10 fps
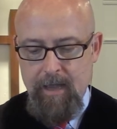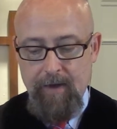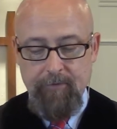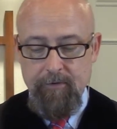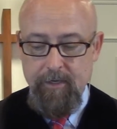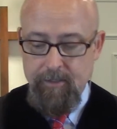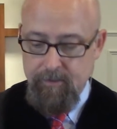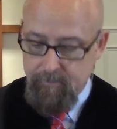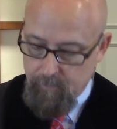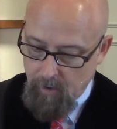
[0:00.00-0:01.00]
After
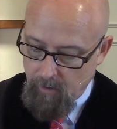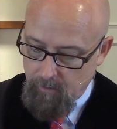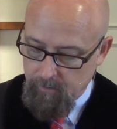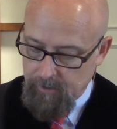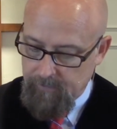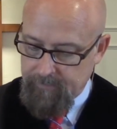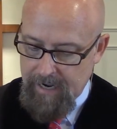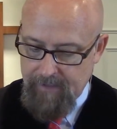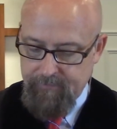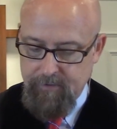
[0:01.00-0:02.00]
this, Paul left
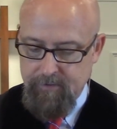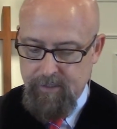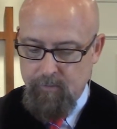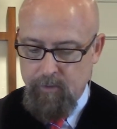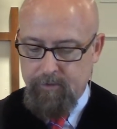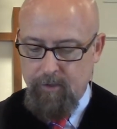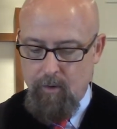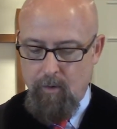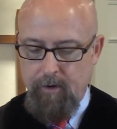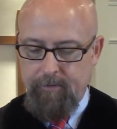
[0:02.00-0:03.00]
Athens and went to
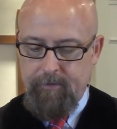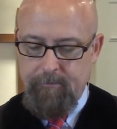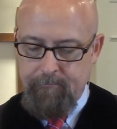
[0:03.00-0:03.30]
Corinth.